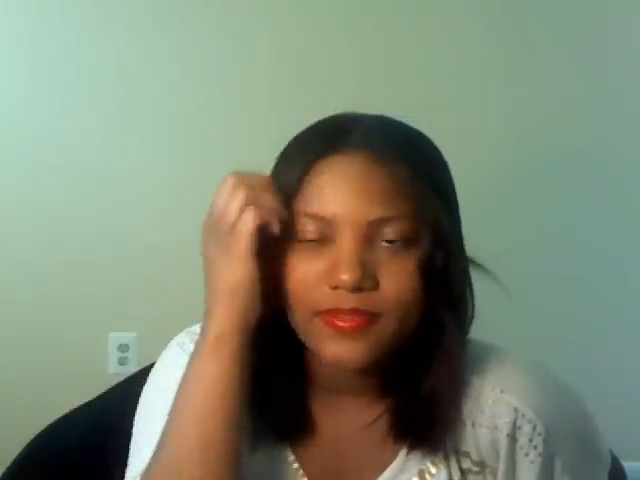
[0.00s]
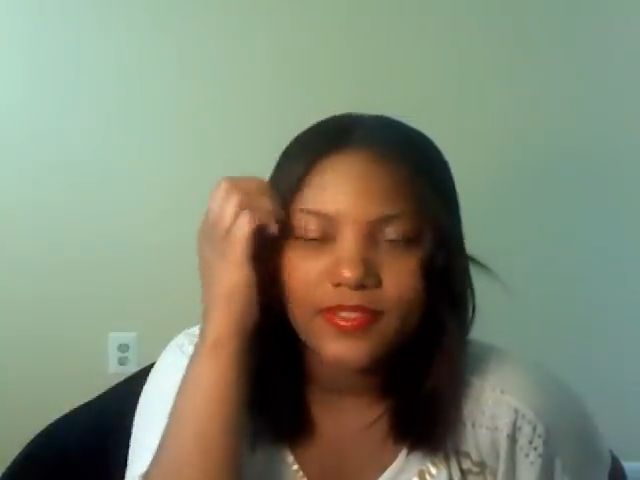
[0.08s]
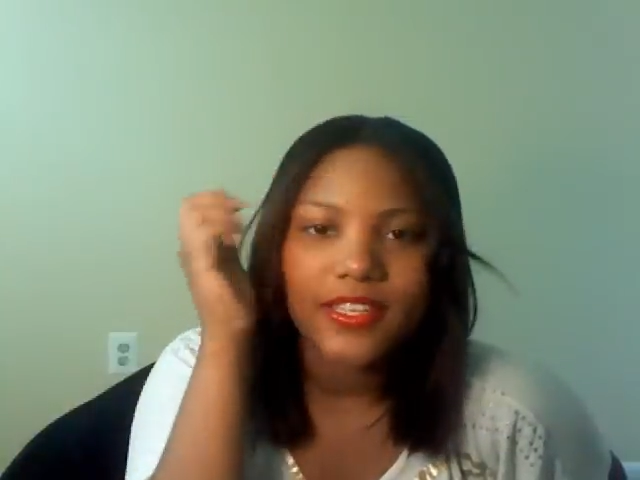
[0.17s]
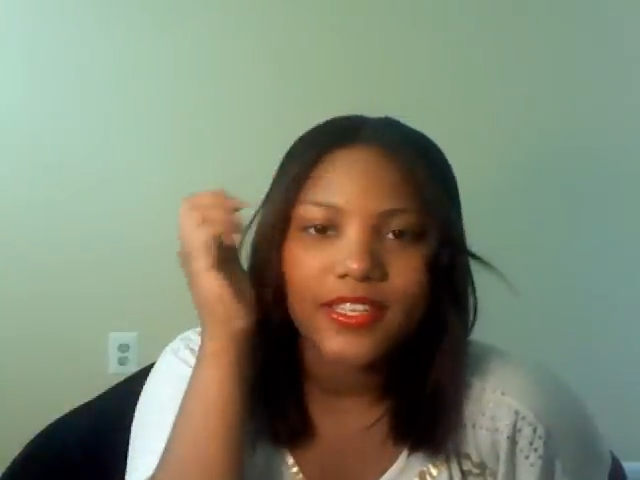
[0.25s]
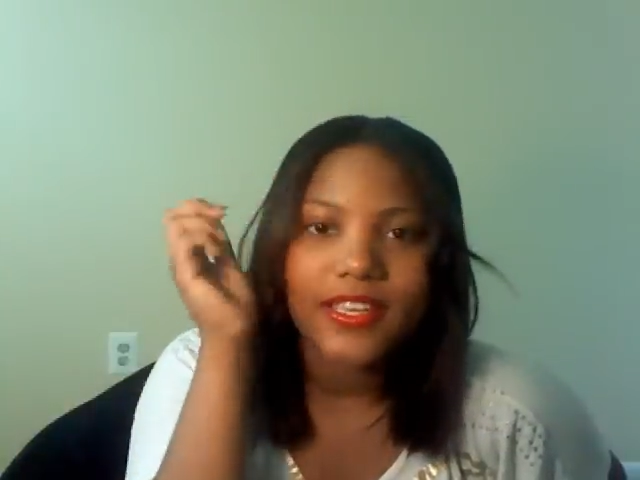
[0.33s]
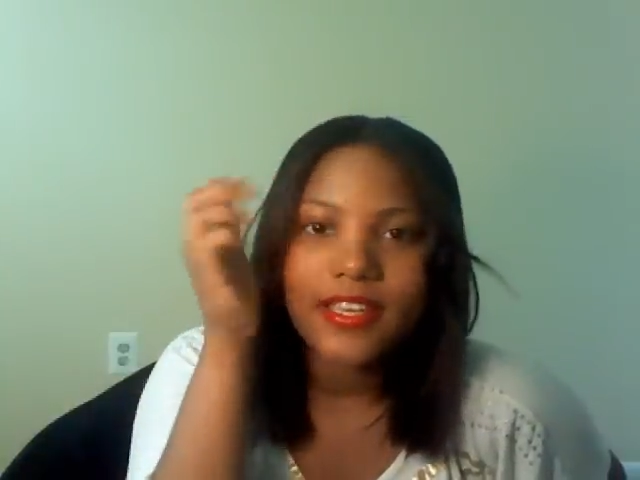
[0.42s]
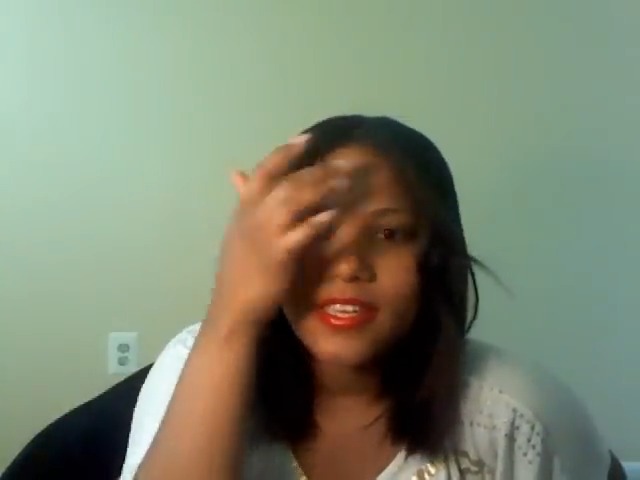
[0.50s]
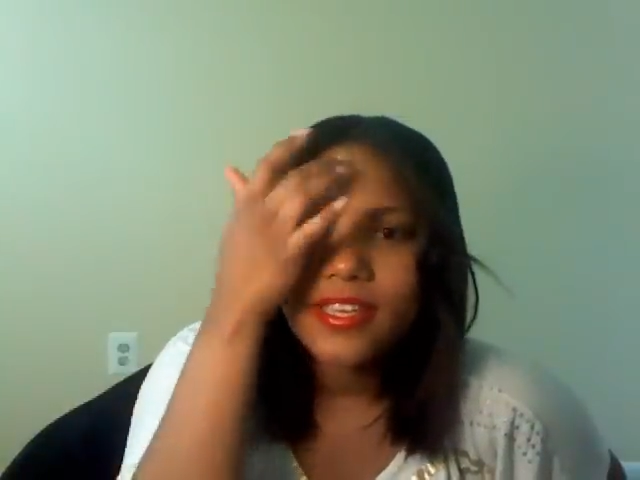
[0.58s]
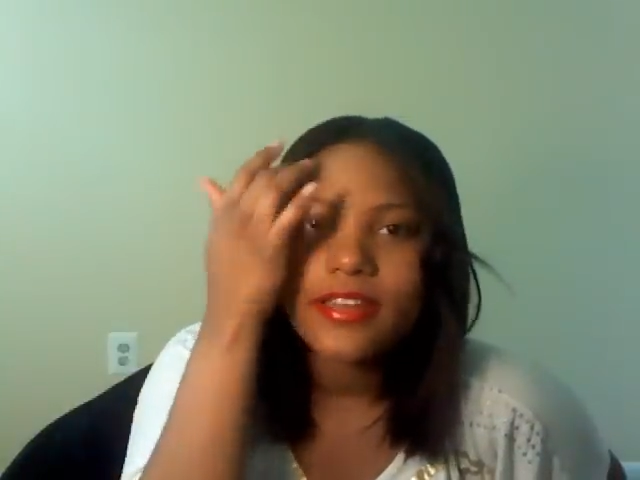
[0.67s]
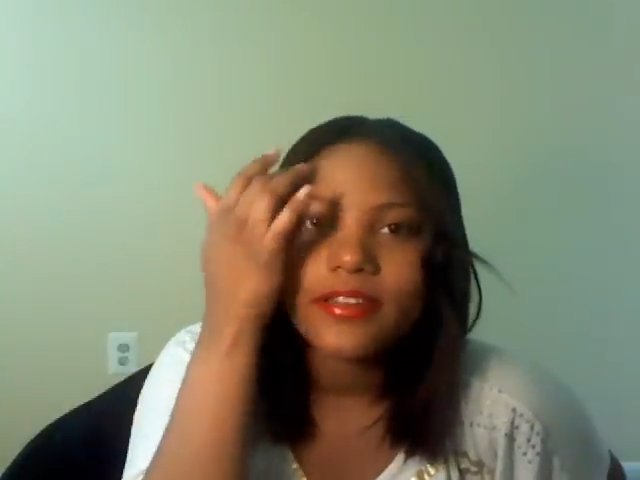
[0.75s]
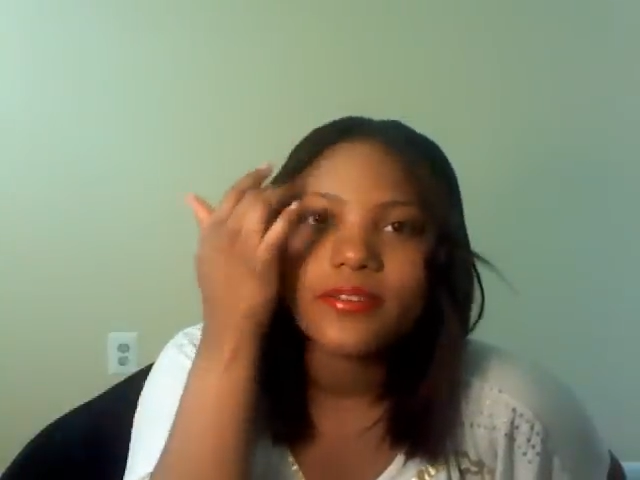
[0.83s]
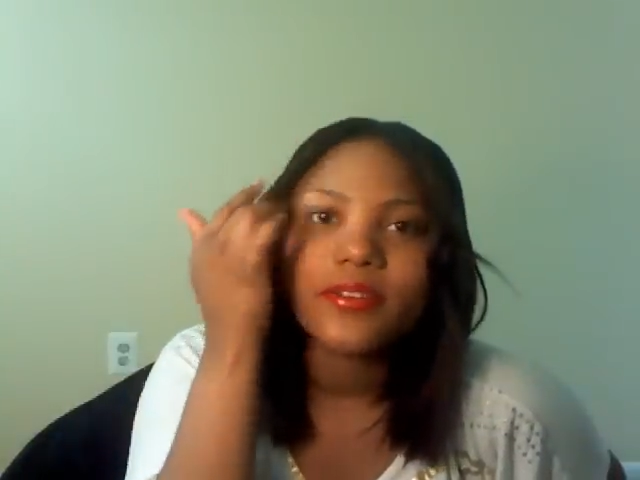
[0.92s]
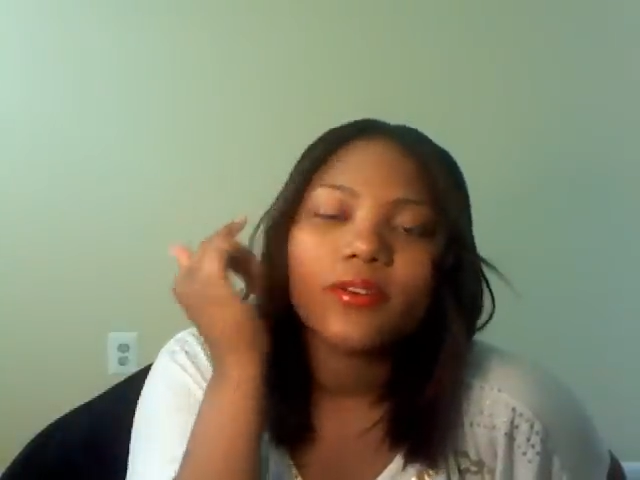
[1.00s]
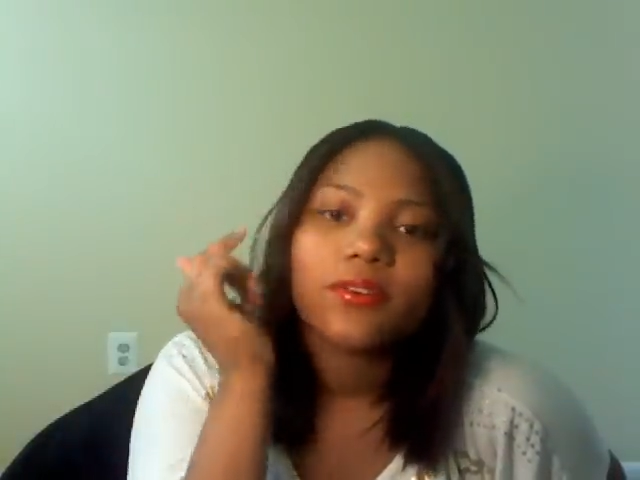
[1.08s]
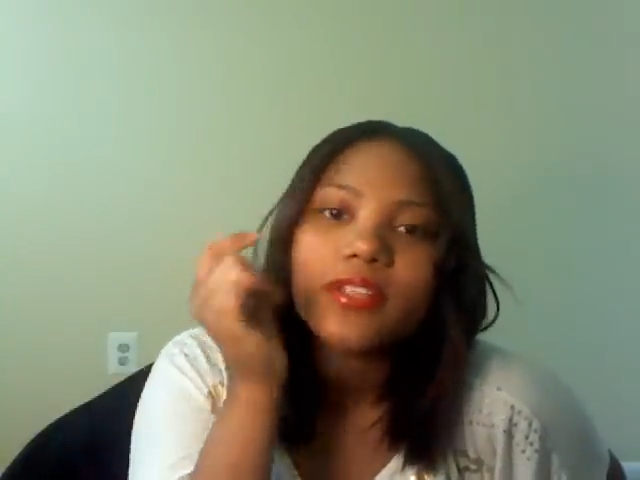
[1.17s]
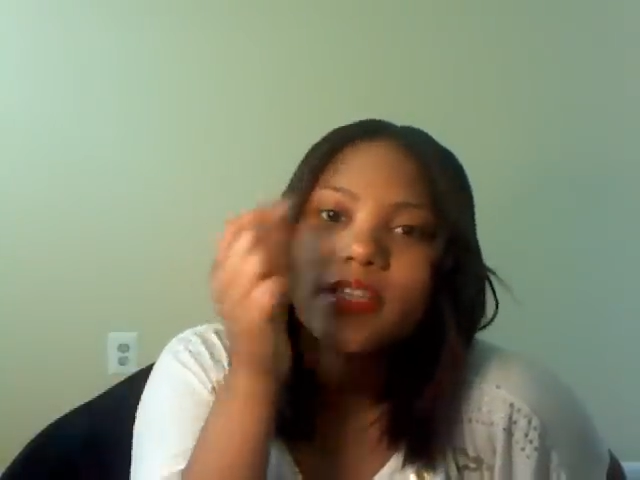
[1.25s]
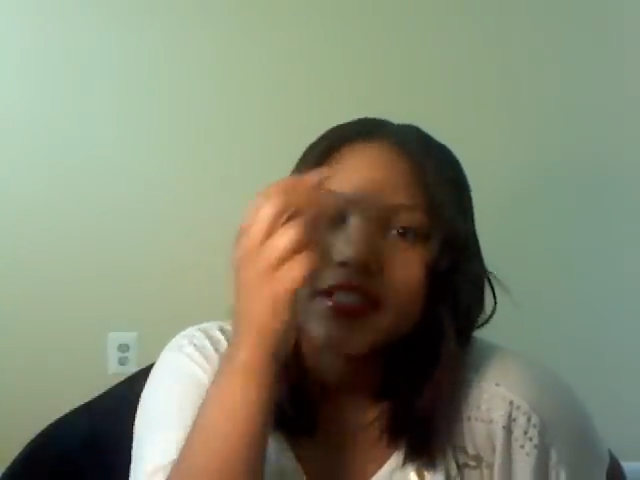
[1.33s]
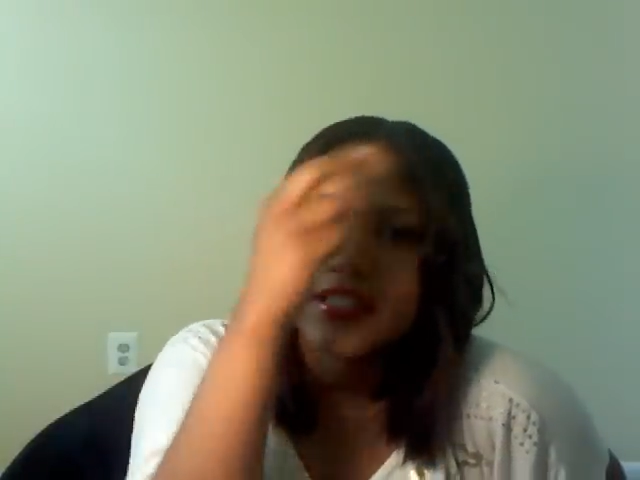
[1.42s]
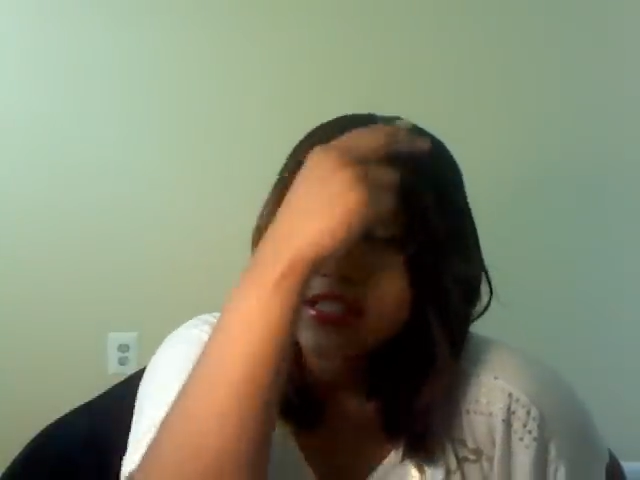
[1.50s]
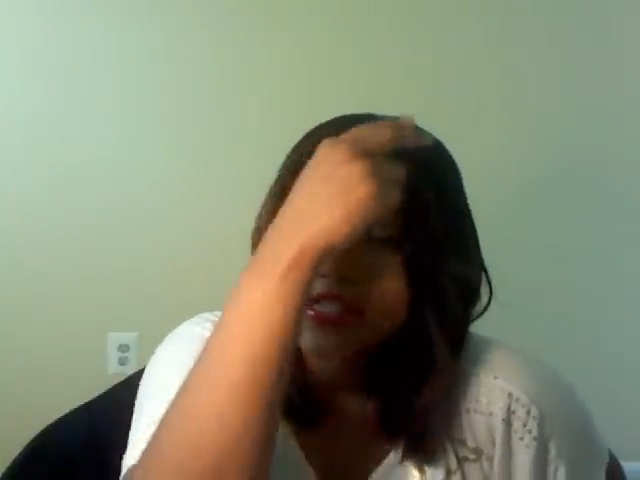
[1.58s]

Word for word: Yeah, I don't know, like